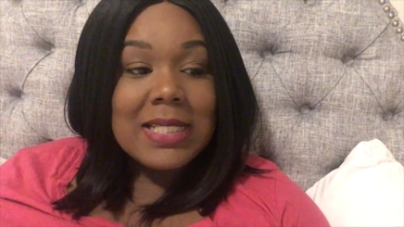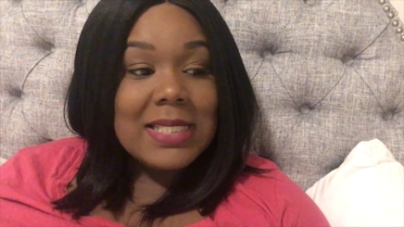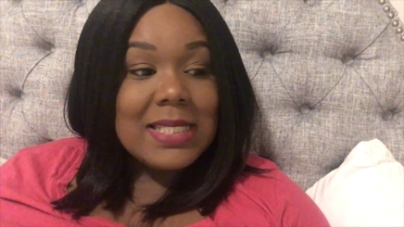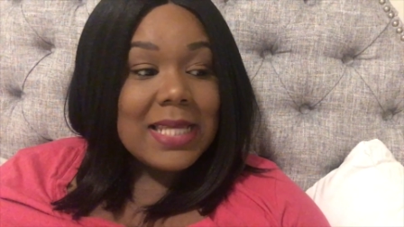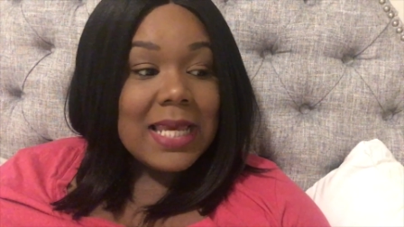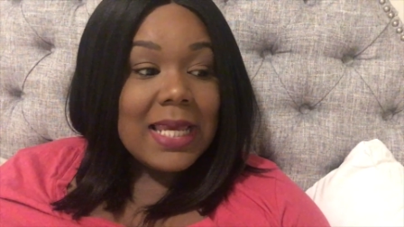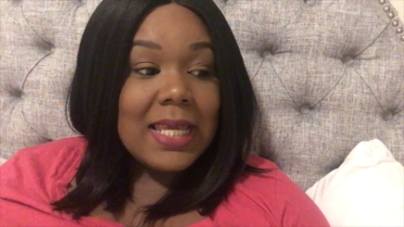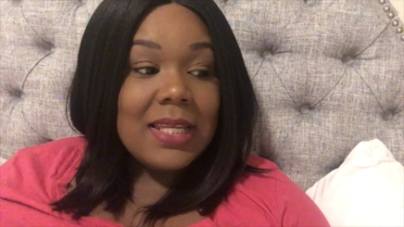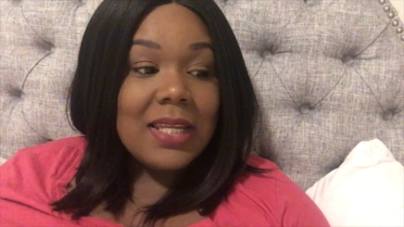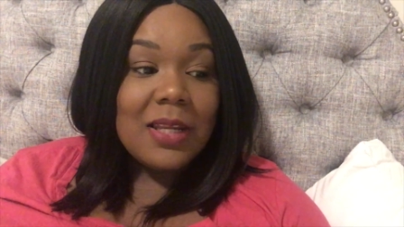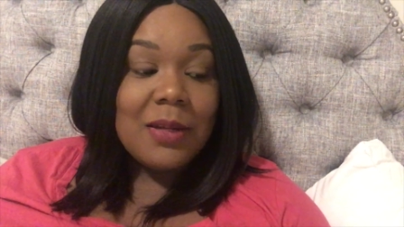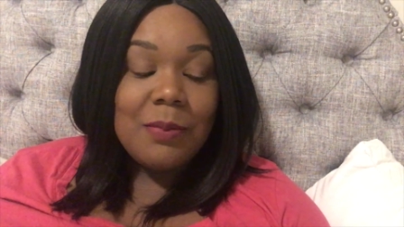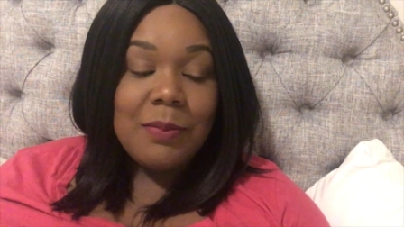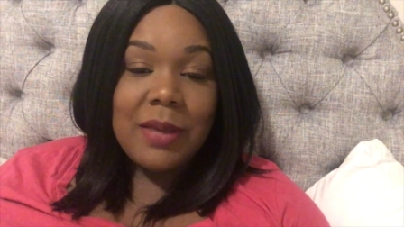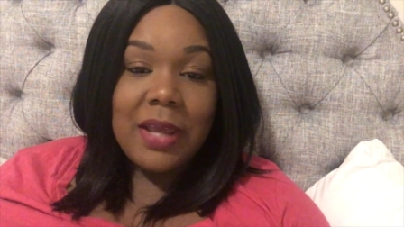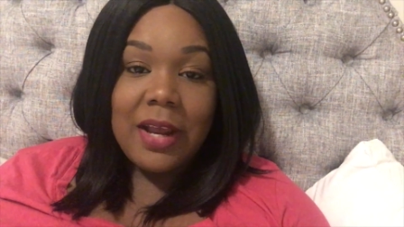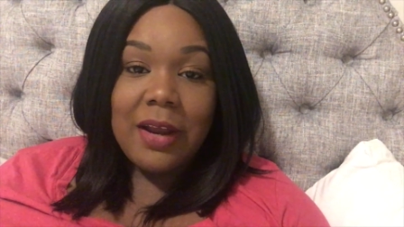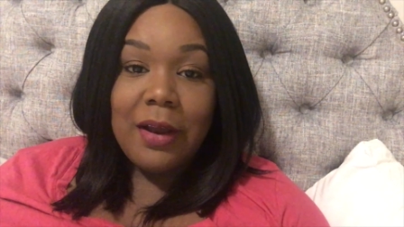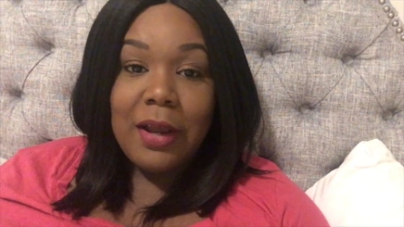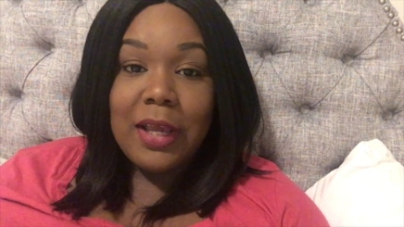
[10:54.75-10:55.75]
date and
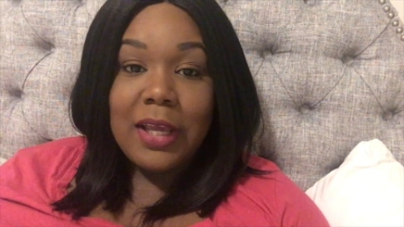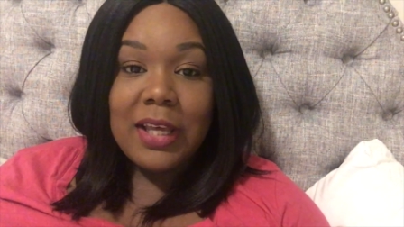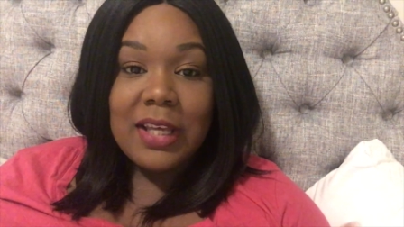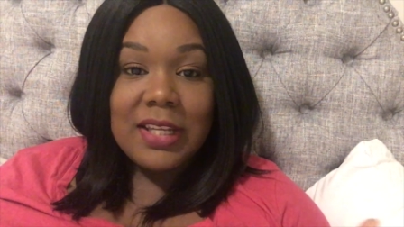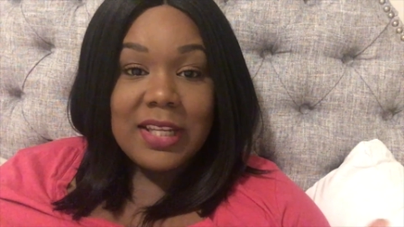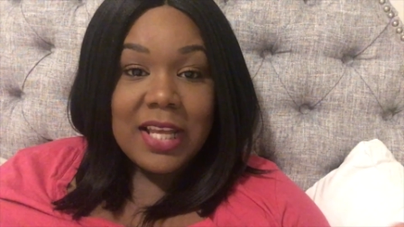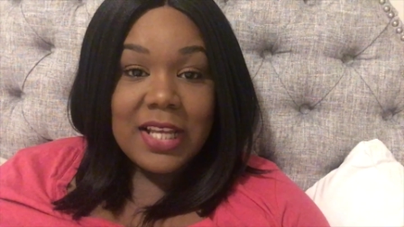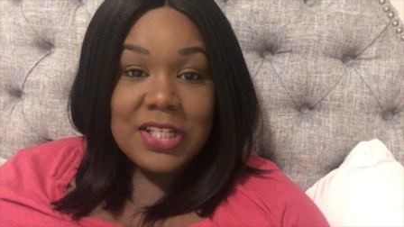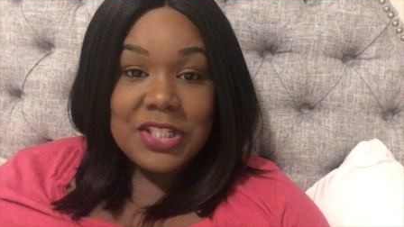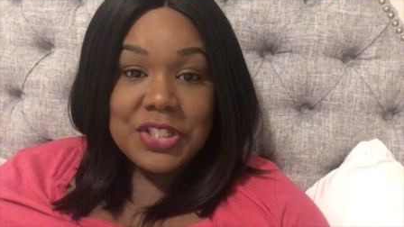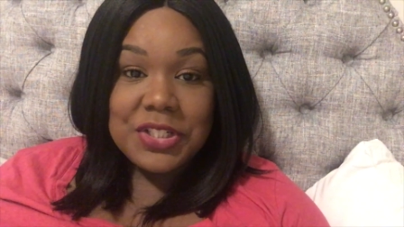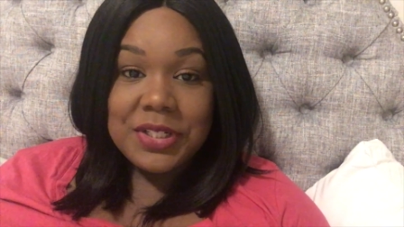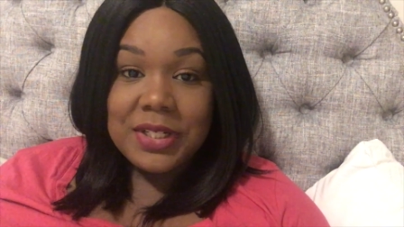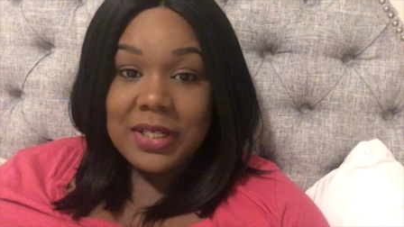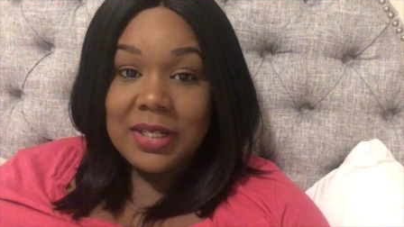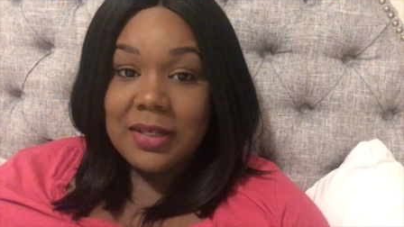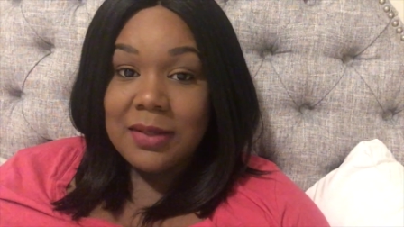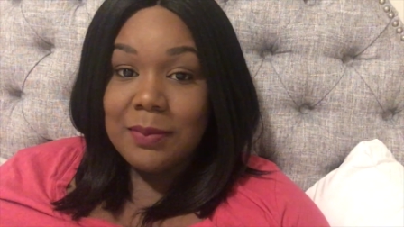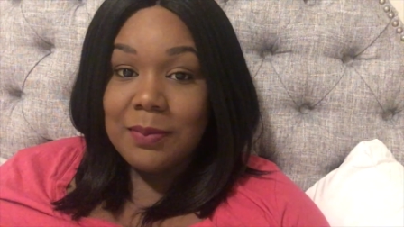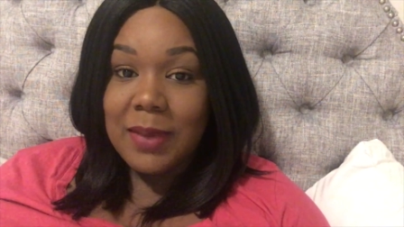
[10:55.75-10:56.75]
marry a
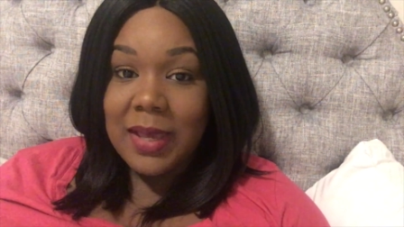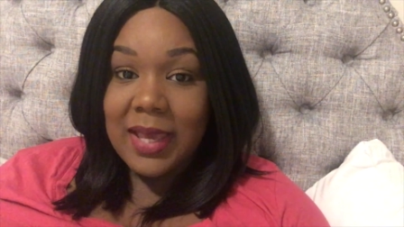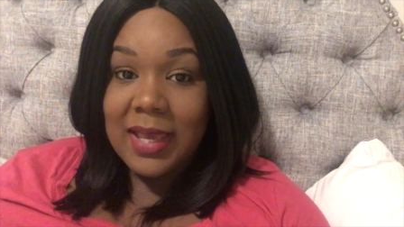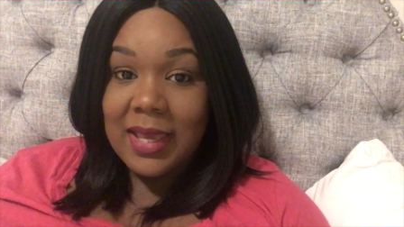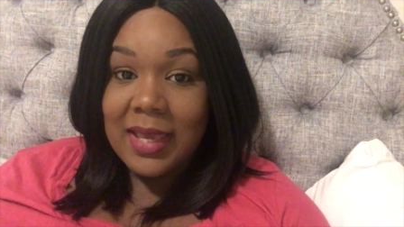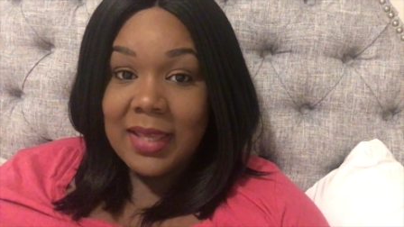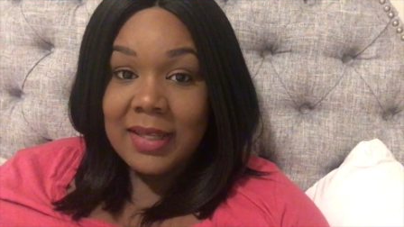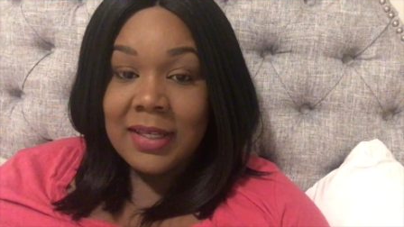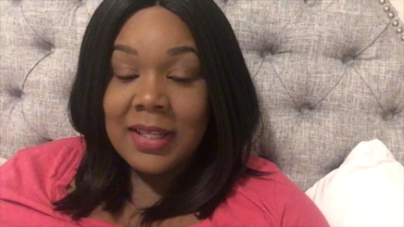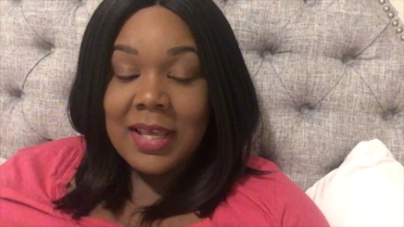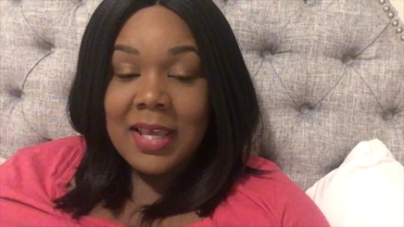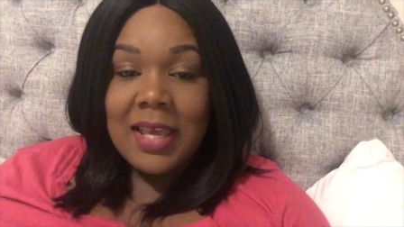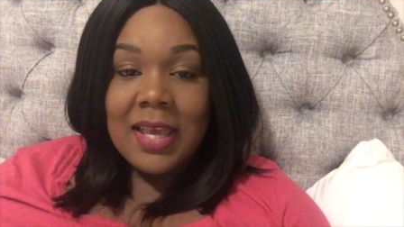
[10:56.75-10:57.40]
Nigerian man,